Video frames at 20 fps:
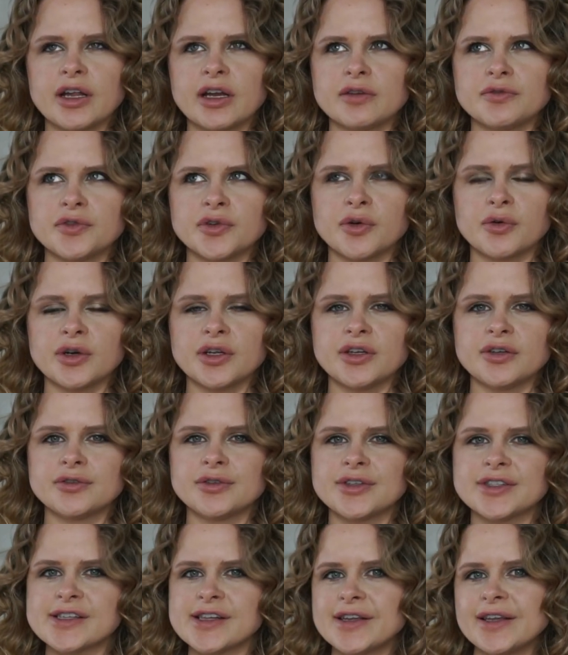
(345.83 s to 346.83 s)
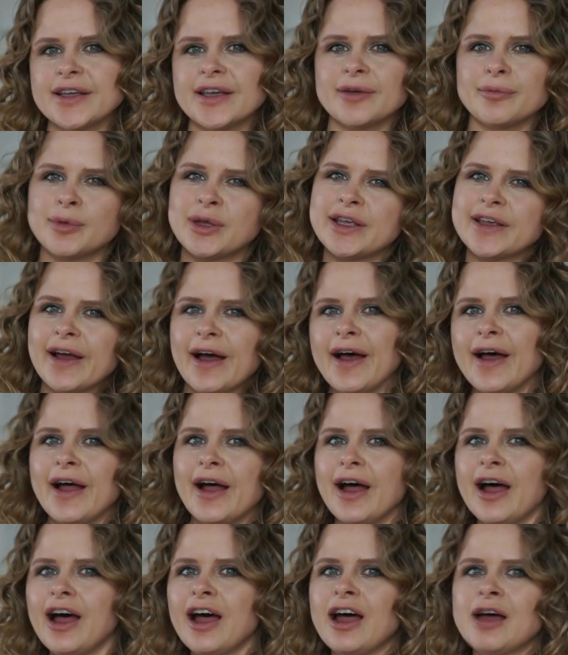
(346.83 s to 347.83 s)
And if you're going to Houston, hit me
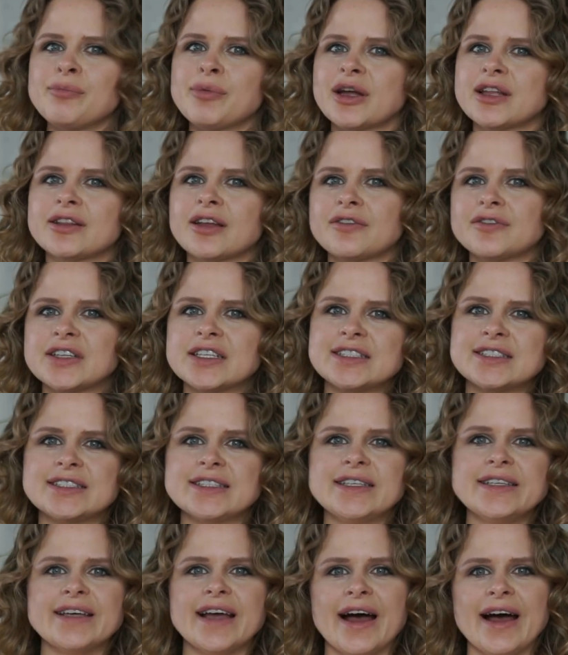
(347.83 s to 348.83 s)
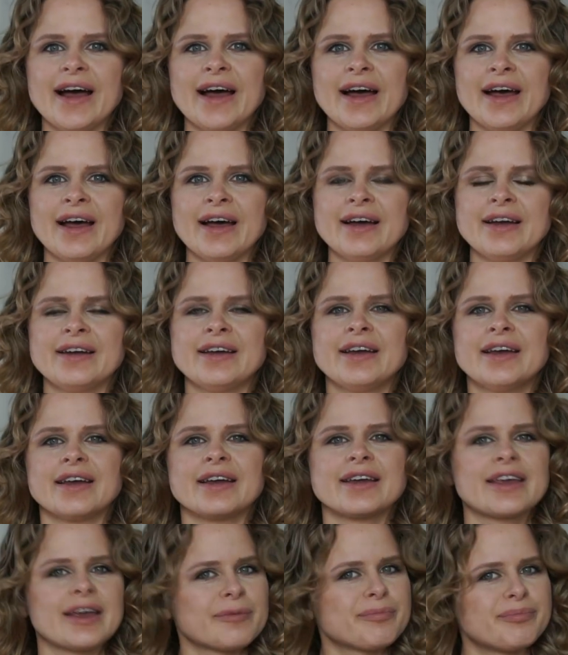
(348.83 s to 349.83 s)
up. I'd love to see ya.
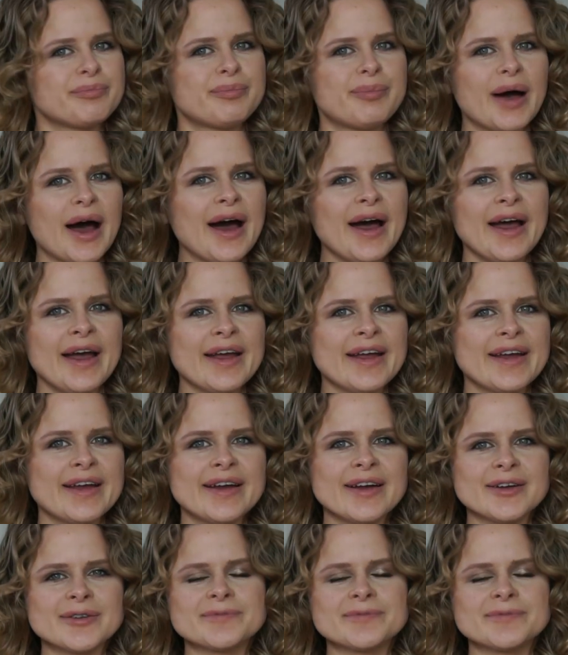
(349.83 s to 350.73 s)
Okay, bye.